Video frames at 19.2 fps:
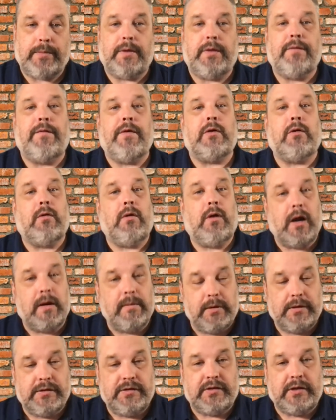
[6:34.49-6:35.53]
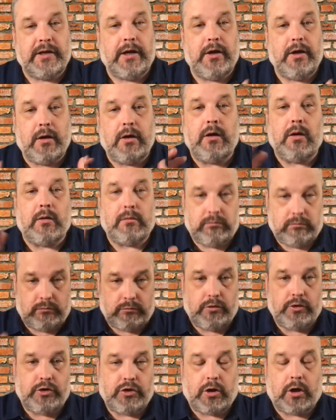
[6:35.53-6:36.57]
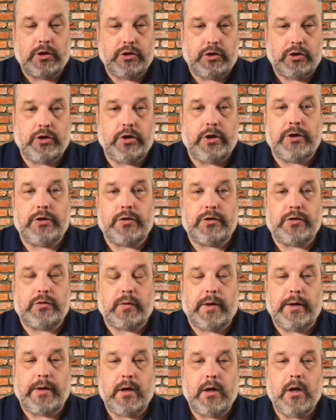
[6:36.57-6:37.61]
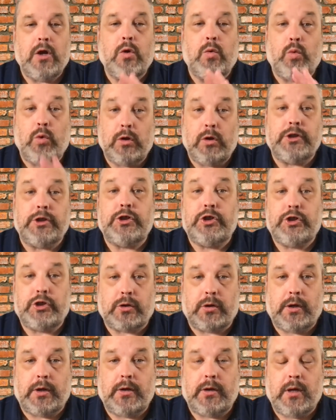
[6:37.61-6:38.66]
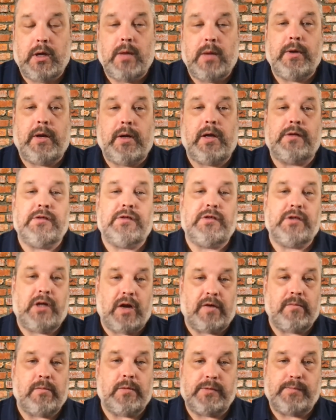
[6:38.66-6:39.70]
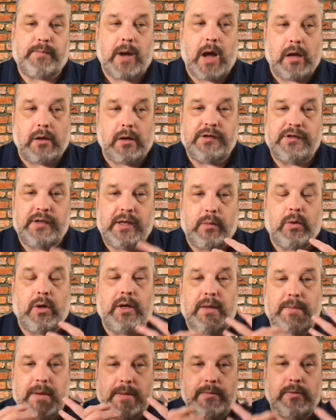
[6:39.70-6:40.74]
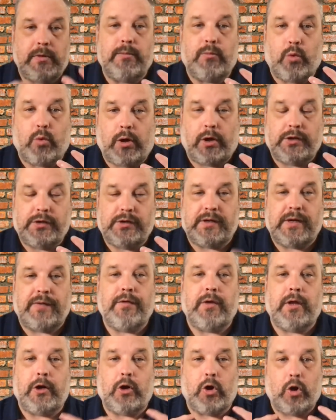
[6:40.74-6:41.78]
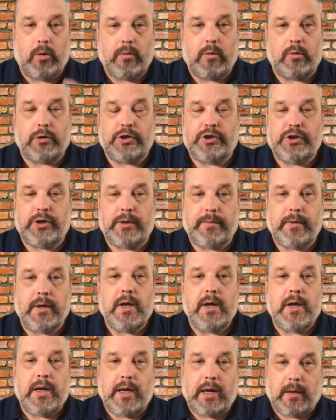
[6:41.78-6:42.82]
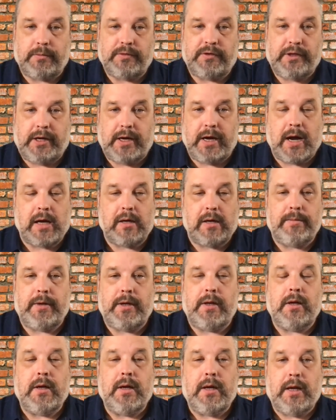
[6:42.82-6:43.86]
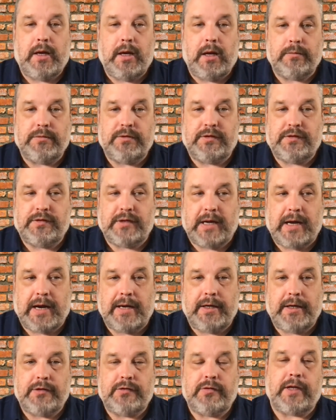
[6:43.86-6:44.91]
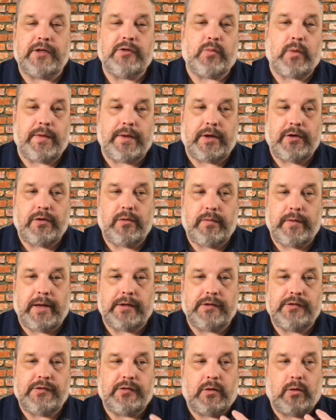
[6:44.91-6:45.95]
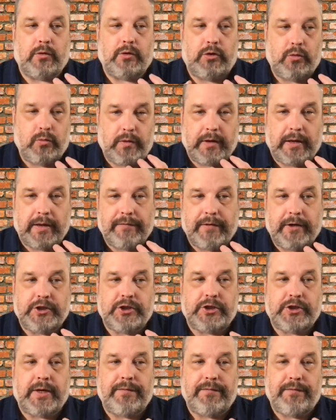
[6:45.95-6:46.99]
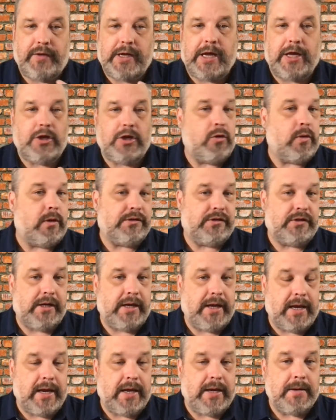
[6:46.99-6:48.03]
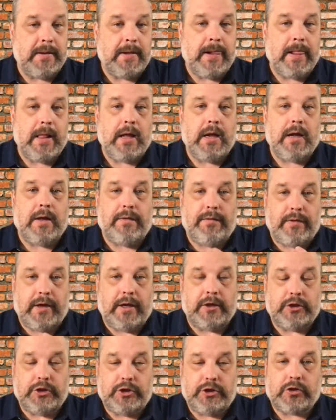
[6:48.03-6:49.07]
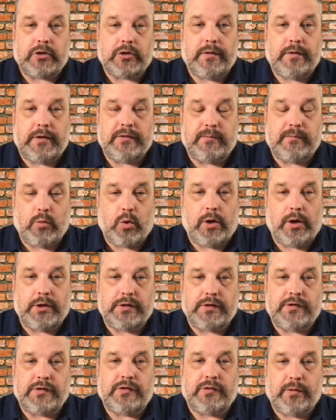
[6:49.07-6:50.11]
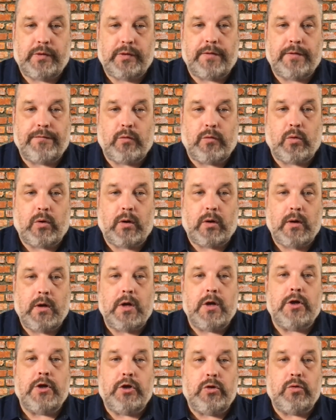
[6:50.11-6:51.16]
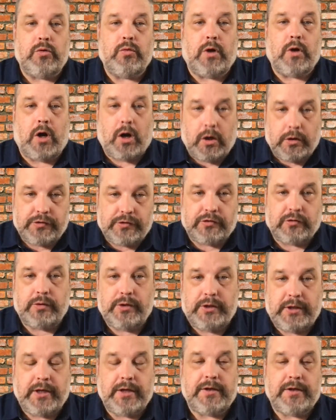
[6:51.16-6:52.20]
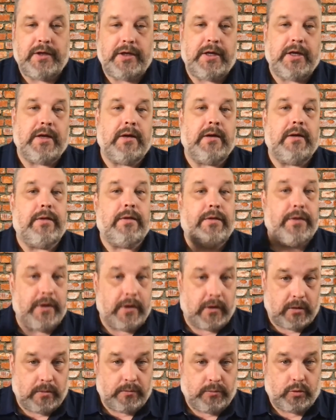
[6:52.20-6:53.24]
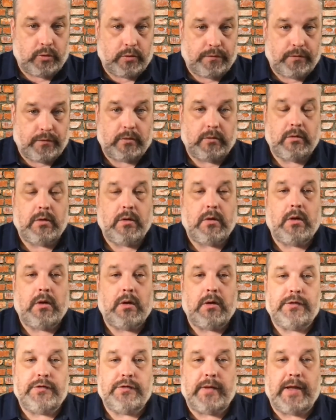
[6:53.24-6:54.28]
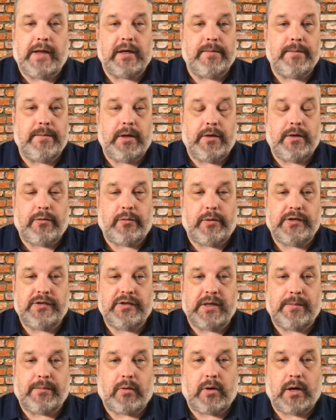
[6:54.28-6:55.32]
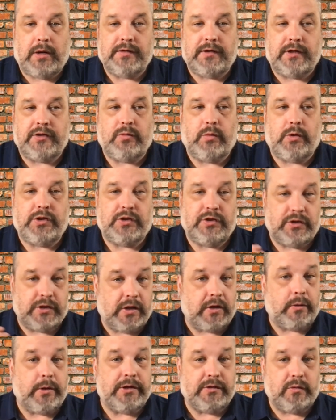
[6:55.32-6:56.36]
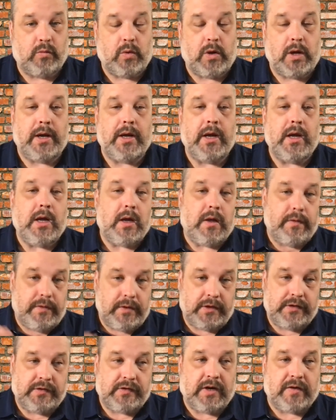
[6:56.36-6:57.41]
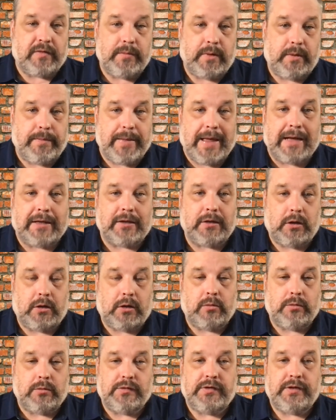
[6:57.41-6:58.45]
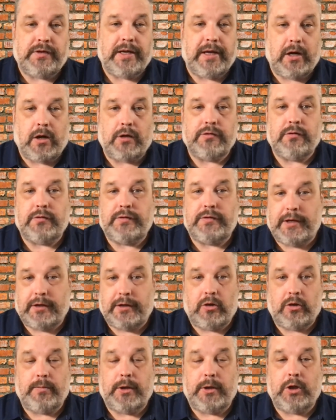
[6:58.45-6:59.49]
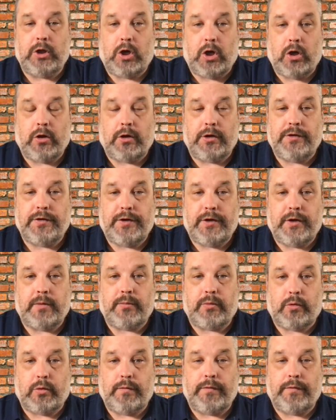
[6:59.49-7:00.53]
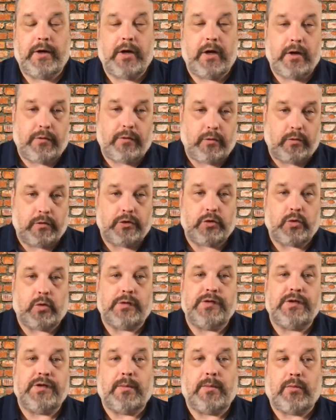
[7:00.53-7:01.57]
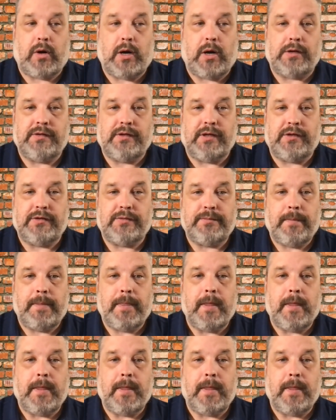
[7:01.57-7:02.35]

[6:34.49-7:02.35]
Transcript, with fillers: But the federal government's saying, no, you charge a good interest rate, we'll insure it, because it's the government's policy. They want to get people in mortgages. They feel like homeownership helps the economy and helps society, so that's why they do that. So FHA, VA, and USDA, they insure these mortgages, so therefore you also need to get their approval. So that can be a three-step process, which is another reason why these government-backed loans can also take a little bit longer to get approved and get through the short sale process.